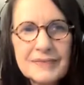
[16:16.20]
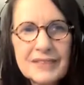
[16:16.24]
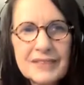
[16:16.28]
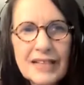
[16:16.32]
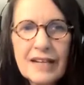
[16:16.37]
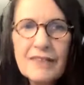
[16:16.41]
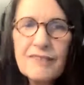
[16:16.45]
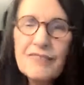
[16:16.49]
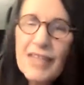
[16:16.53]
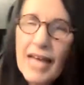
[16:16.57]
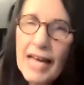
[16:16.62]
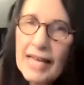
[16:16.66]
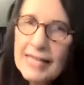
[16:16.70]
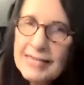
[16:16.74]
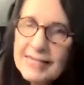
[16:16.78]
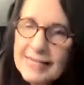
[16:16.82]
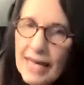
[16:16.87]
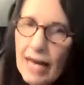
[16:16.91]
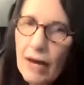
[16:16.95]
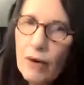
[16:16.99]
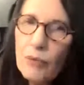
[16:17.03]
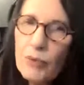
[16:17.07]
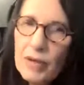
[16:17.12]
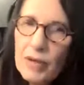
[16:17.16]
And if that's
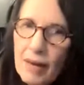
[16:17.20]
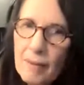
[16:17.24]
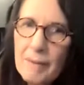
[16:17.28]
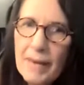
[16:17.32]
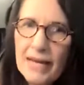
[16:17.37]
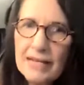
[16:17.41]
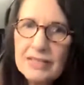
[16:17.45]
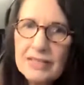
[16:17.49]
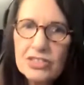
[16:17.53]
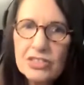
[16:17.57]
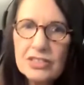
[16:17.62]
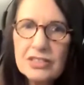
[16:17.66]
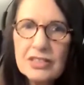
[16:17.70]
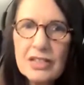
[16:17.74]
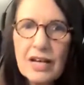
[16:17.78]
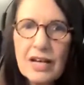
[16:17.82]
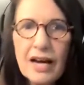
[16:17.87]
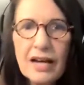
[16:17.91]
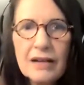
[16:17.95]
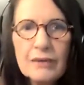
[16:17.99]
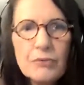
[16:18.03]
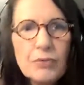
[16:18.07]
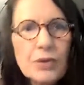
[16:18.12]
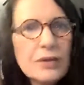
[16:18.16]
how we imagine
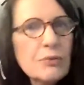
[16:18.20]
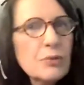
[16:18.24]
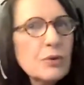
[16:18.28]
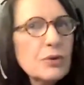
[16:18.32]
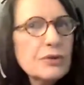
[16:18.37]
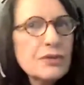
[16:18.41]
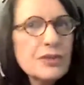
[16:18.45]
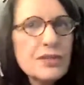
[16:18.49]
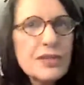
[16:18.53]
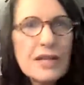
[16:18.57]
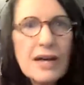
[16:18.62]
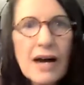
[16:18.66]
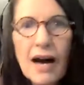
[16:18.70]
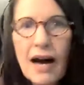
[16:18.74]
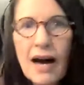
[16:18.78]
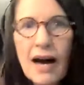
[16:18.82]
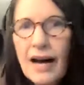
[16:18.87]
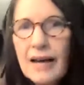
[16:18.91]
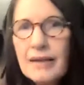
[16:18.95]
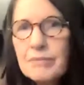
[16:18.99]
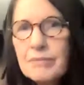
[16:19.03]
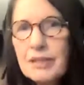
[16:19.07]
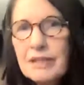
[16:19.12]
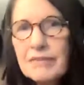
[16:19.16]
God, we will
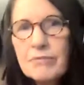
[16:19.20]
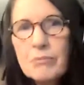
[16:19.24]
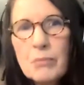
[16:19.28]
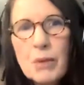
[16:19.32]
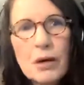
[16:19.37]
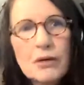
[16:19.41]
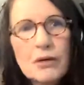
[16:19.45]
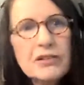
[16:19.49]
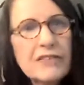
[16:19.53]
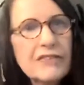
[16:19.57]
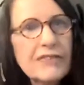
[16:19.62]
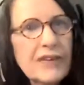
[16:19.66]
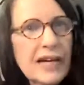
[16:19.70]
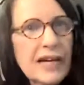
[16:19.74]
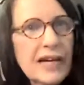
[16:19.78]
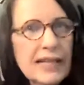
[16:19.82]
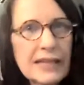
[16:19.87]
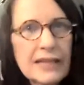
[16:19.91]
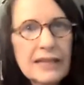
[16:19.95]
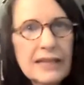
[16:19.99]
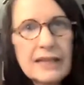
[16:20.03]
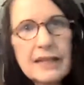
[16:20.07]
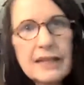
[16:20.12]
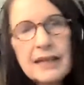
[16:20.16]
not be
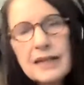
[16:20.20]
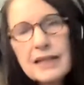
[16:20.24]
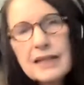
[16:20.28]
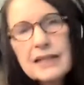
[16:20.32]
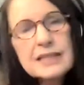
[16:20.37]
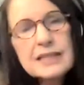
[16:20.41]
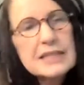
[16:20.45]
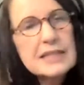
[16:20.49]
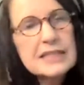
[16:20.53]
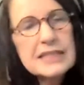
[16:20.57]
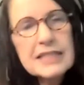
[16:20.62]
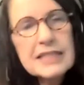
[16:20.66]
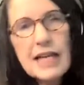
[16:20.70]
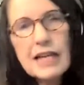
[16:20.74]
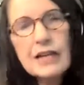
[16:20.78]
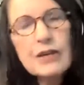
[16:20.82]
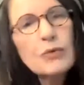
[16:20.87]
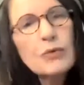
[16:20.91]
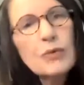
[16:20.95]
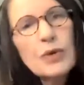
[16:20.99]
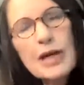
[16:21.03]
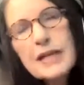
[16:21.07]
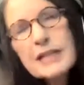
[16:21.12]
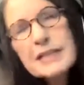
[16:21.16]
motivated to take
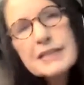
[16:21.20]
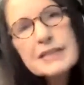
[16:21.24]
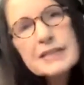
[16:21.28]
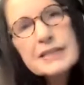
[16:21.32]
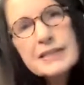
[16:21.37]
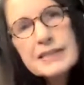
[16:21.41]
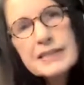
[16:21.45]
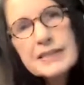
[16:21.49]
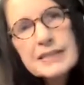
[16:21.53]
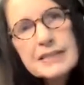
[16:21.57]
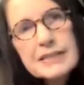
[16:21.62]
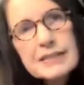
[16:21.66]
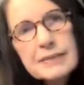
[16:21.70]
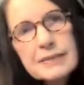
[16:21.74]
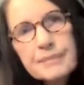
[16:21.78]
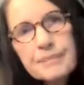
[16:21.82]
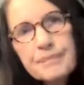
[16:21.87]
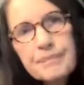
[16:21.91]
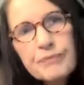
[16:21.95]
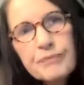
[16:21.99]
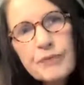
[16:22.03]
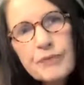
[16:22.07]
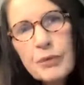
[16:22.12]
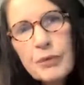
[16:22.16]
risks.
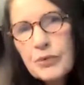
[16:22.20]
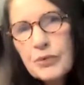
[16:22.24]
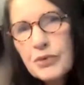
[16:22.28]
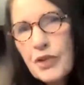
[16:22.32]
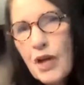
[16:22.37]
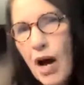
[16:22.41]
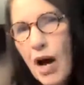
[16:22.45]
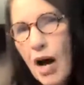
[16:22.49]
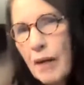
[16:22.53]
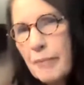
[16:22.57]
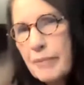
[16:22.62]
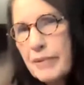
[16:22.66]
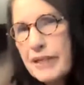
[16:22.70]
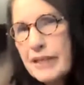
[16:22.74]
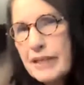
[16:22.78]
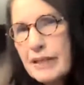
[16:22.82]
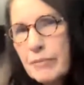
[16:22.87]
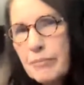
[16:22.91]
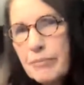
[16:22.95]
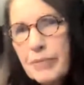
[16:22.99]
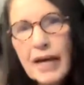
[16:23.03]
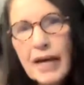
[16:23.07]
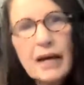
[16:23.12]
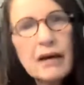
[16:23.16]
We will not be
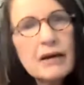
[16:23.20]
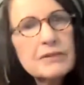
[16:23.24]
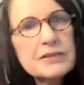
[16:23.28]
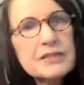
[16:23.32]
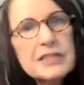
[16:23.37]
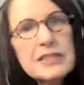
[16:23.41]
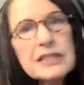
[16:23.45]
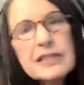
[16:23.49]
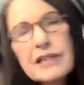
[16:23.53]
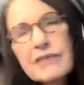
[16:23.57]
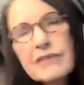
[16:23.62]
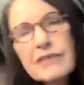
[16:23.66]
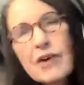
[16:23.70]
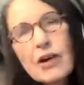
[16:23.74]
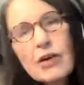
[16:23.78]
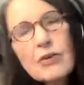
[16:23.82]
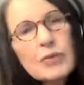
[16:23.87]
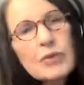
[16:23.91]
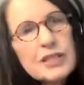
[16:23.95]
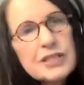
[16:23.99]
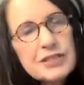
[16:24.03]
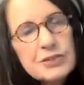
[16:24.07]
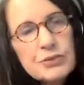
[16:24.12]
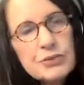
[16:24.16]
compelled to give our
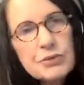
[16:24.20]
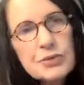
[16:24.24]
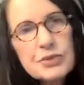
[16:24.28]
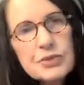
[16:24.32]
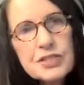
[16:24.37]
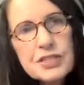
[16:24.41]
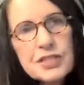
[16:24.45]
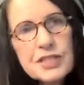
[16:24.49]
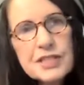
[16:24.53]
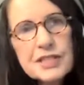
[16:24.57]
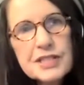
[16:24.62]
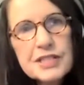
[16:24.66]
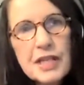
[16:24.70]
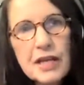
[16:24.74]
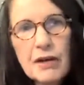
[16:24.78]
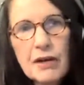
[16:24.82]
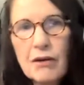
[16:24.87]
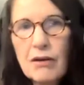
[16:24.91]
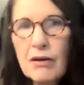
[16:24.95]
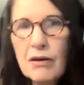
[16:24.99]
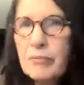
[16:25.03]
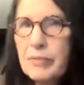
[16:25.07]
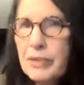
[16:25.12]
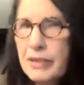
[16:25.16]
resources and
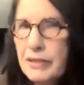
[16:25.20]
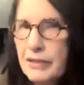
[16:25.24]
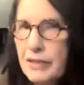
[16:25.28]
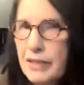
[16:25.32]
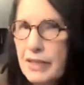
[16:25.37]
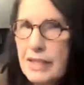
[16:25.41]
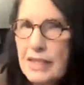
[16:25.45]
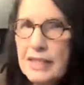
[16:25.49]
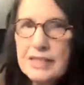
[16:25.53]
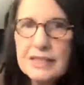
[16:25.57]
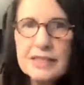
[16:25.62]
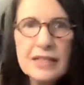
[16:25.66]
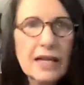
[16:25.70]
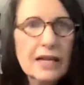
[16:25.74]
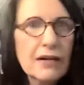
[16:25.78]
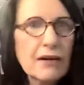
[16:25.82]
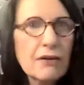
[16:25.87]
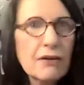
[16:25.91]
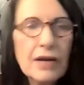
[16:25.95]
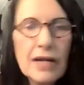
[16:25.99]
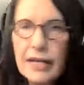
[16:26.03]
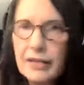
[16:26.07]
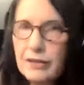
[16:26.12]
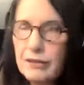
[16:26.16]
our abilities and
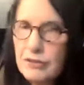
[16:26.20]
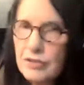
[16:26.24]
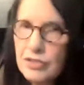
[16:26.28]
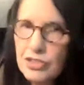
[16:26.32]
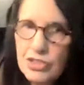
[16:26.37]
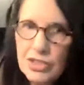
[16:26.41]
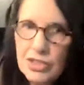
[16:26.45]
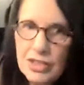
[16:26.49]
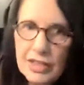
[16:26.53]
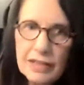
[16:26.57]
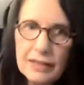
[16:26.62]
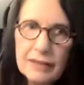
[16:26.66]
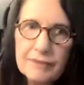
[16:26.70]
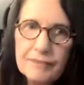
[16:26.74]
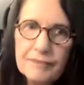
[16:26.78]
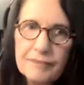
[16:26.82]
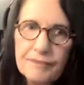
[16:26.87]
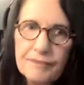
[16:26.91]
our energy